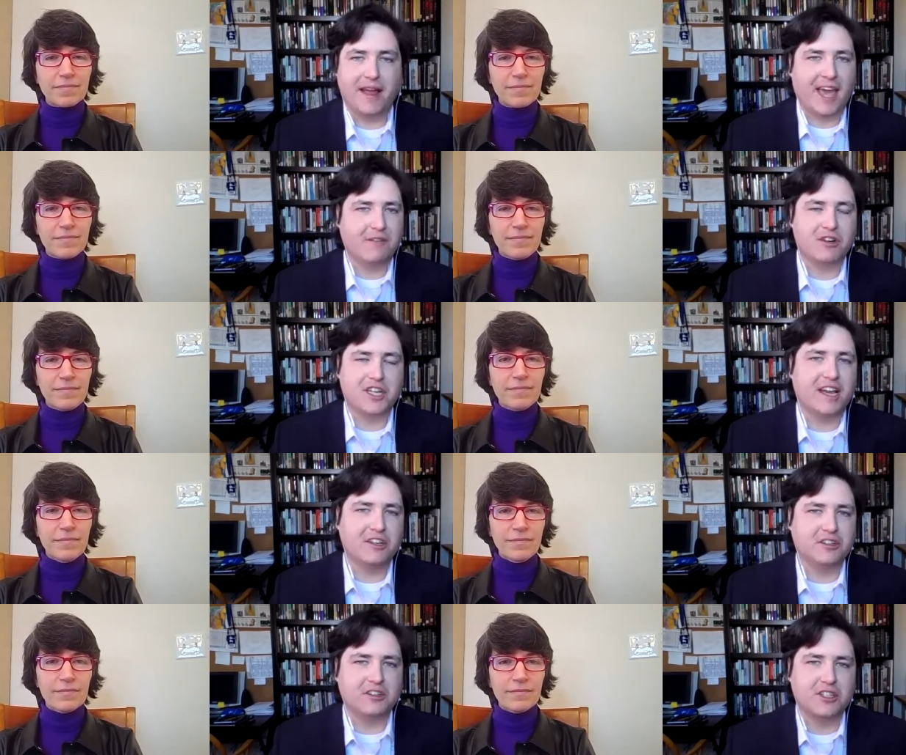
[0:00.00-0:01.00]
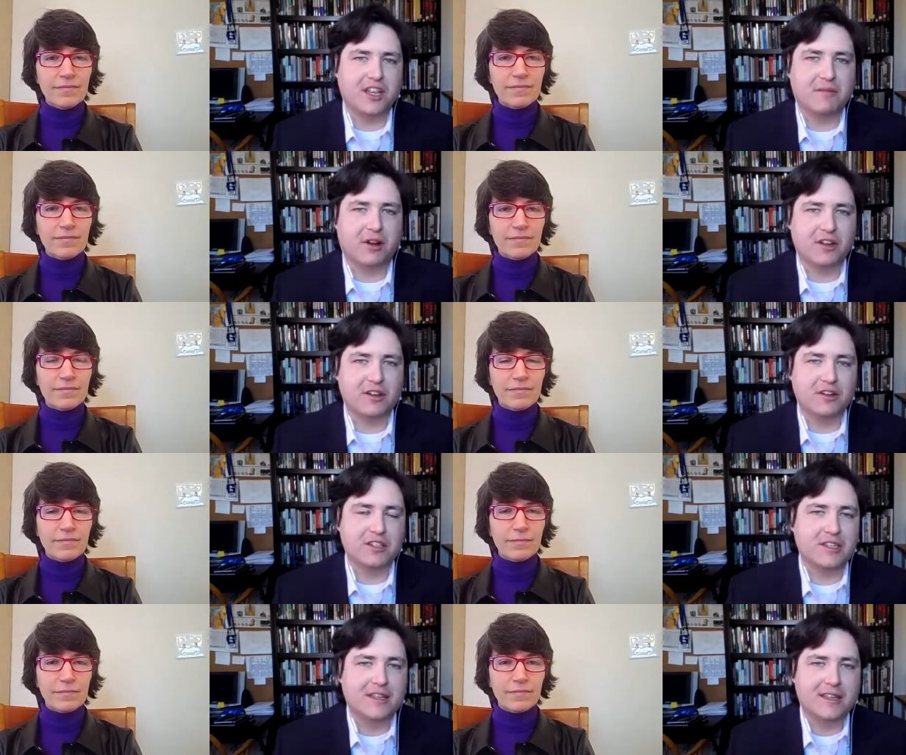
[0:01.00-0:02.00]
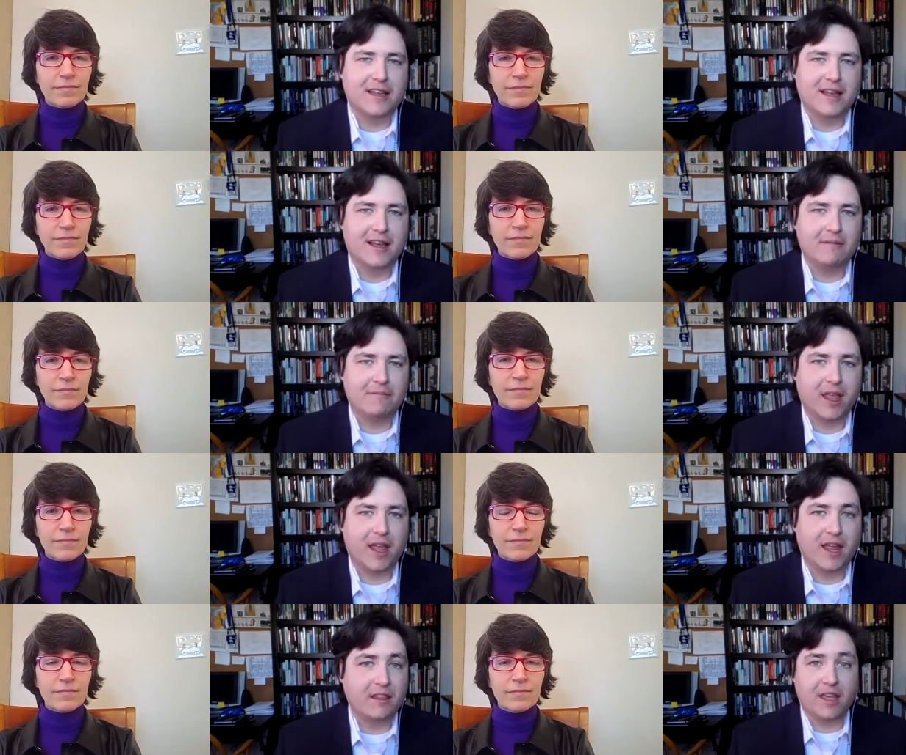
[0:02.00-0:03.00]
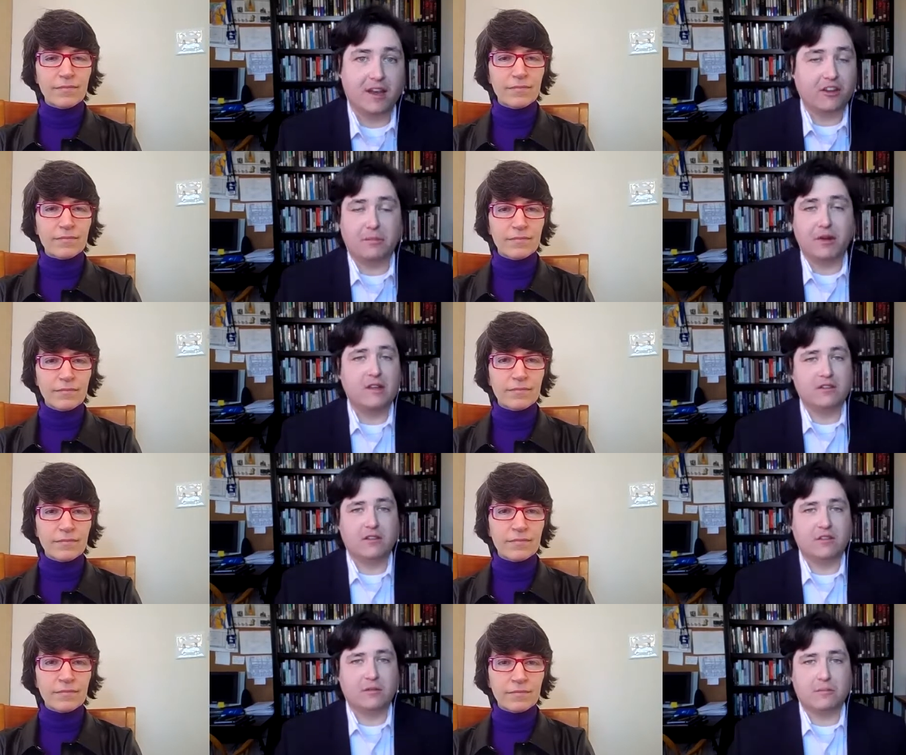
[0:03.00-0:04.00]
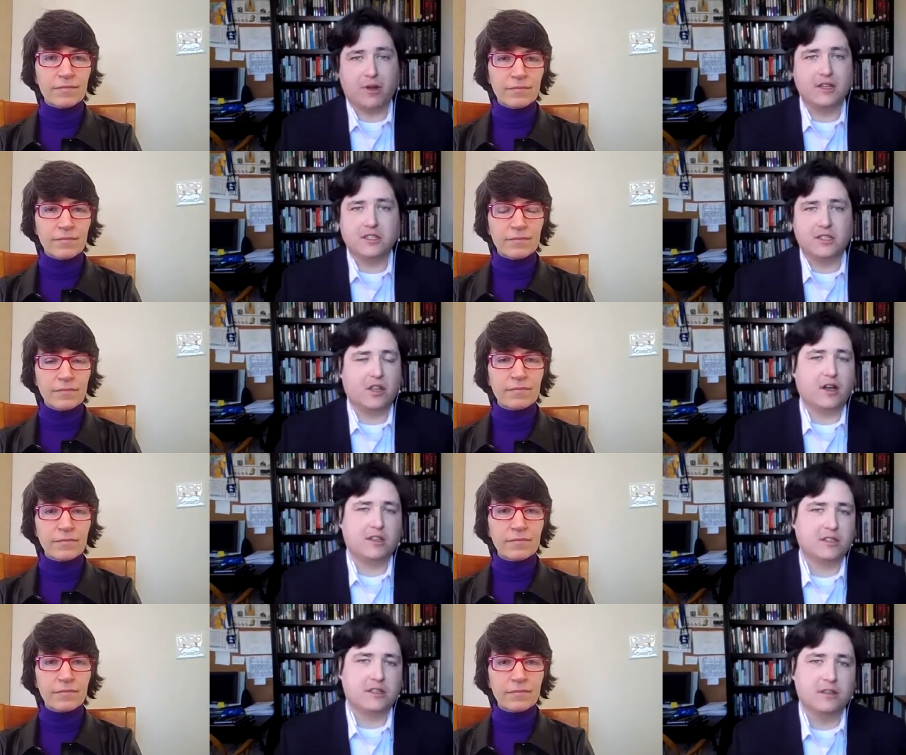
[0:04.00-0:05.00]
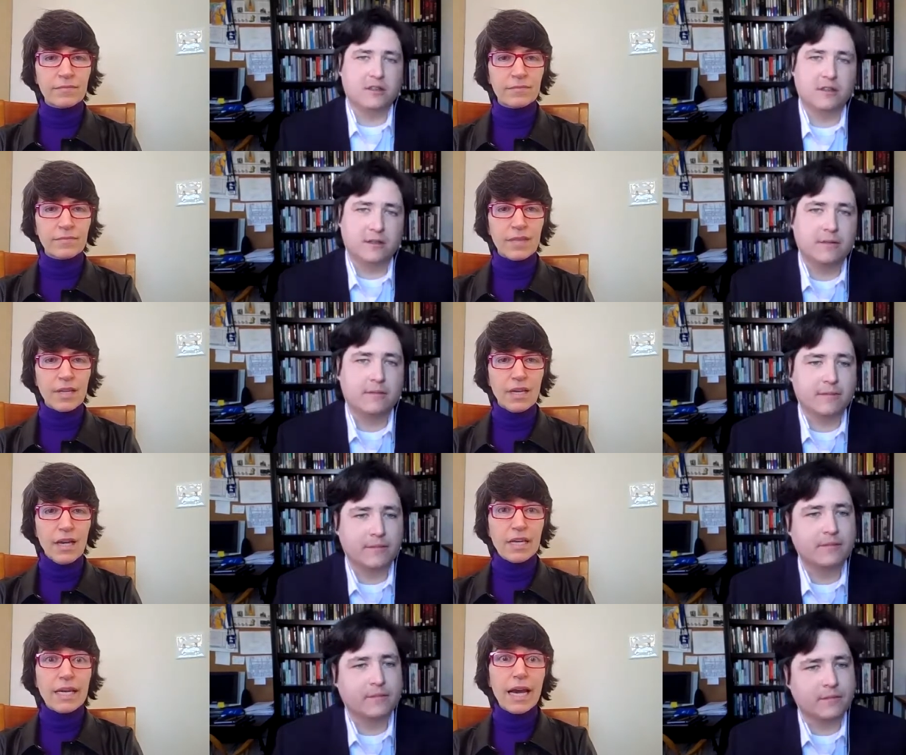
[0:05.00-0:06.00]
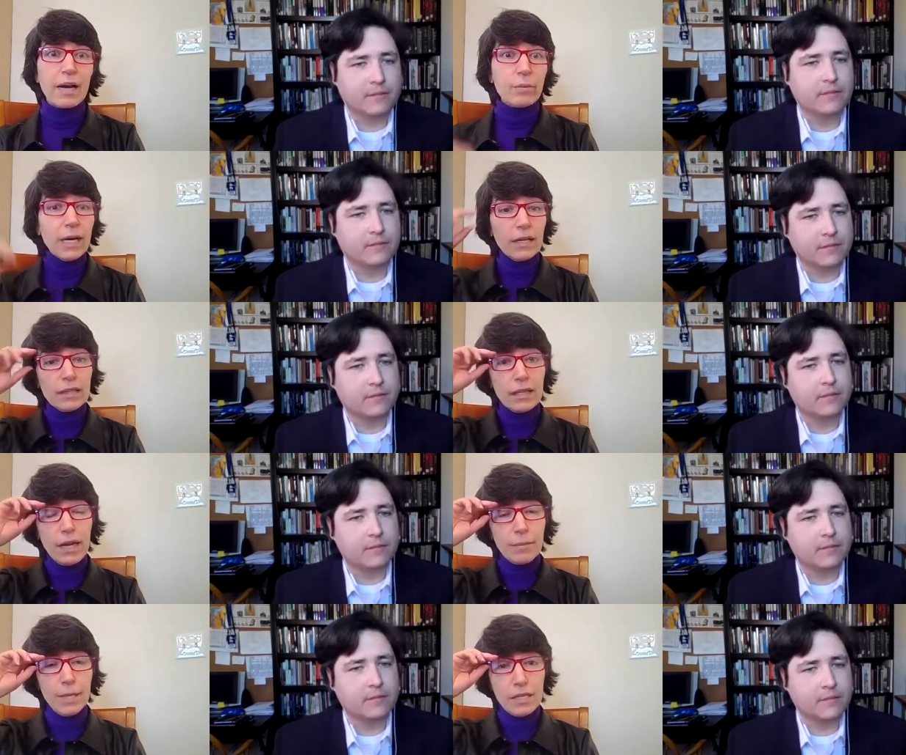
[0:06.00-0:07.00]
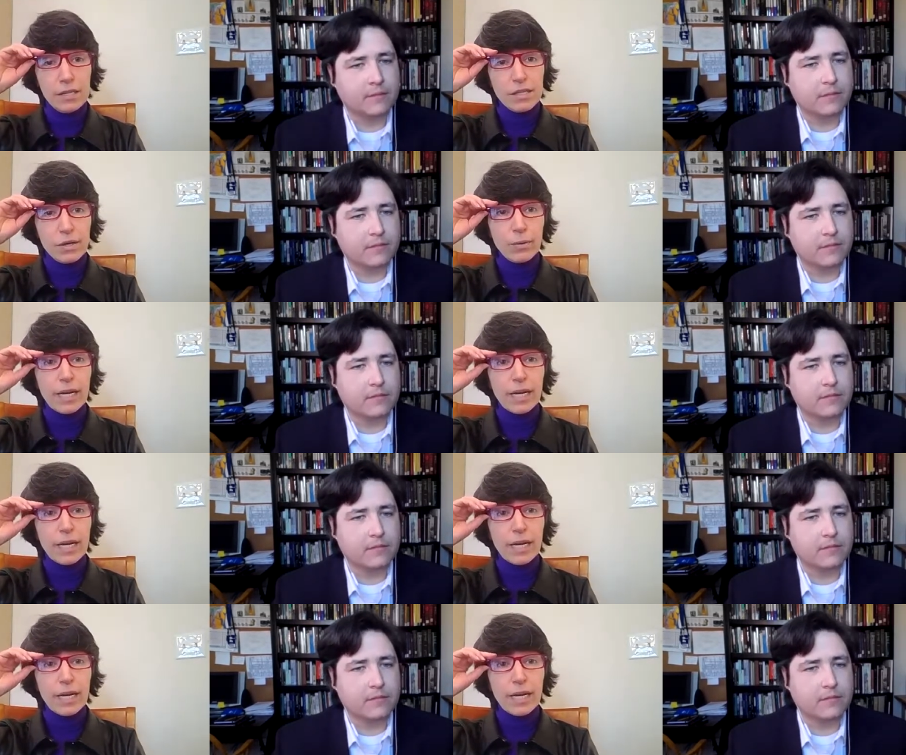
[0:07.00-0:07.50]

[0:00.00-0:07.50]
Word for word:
Speaker 1: by advertisers and marketers, um, and then experiences pregnancy loss.
Speaker 2: Yeah, well, I mean, so what